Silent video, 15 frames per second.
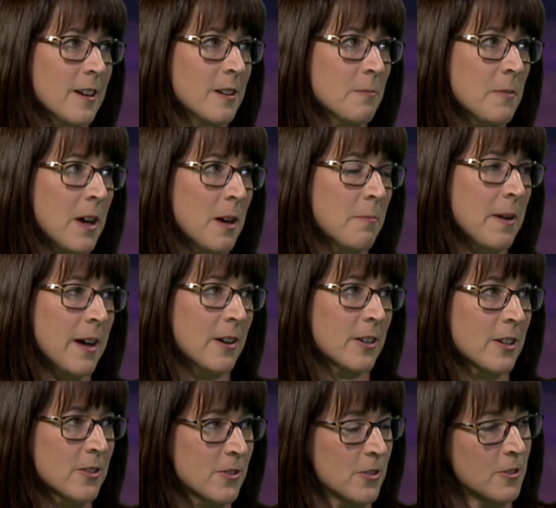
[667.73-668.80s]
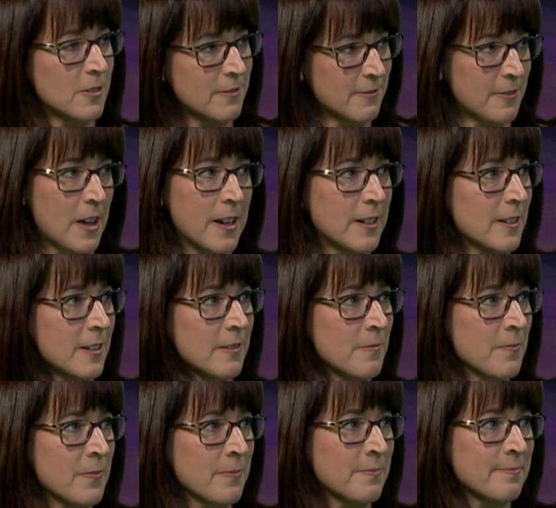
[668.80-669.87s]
about a certain finding.